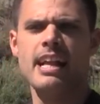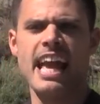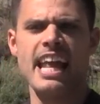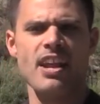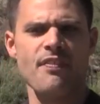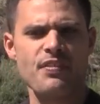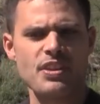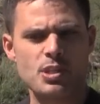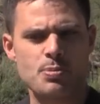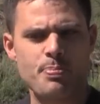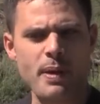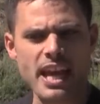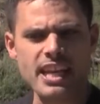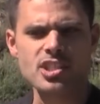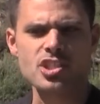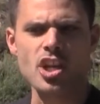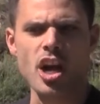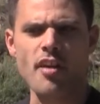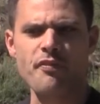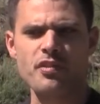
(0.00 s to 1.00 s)
And if it's
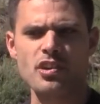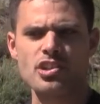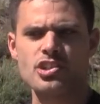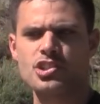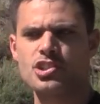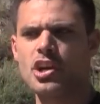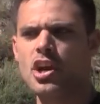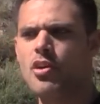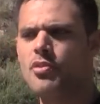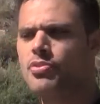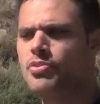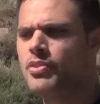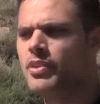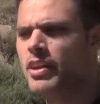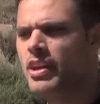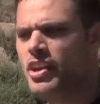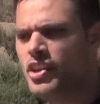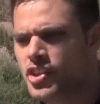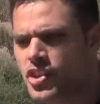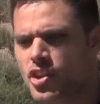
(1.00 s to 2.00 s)
based off your truth,
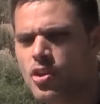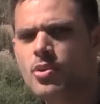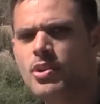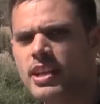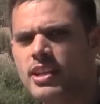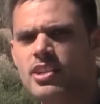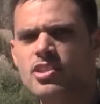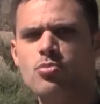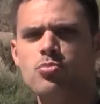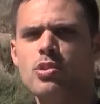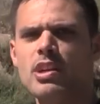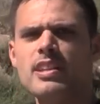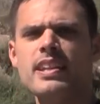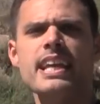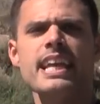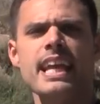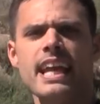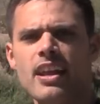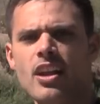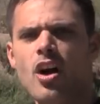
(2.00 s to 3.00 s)
you can
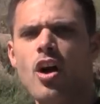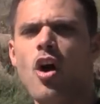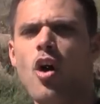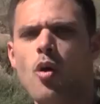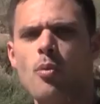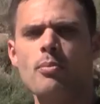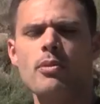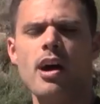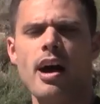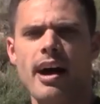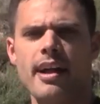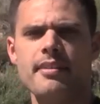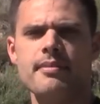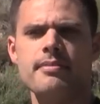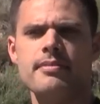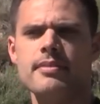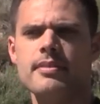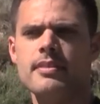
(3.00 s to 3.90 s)
really hit a home run.